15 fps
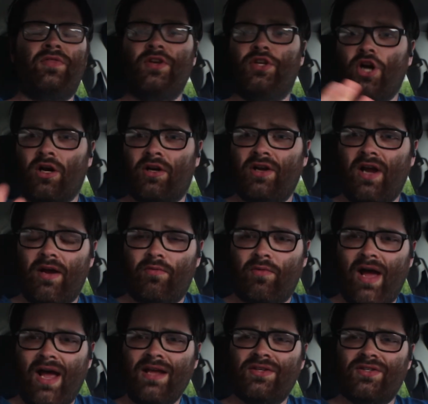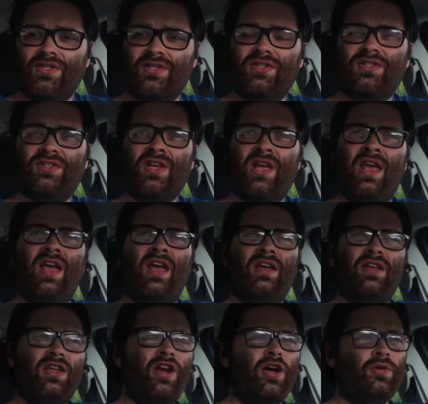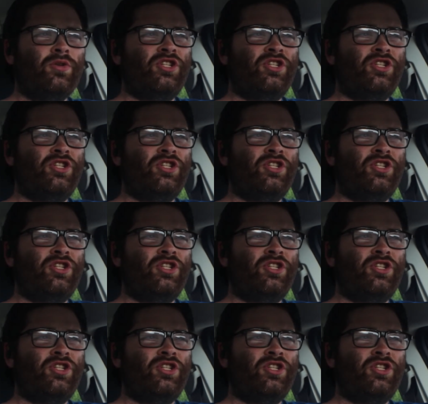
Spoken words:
Dark Knight Rises, you know,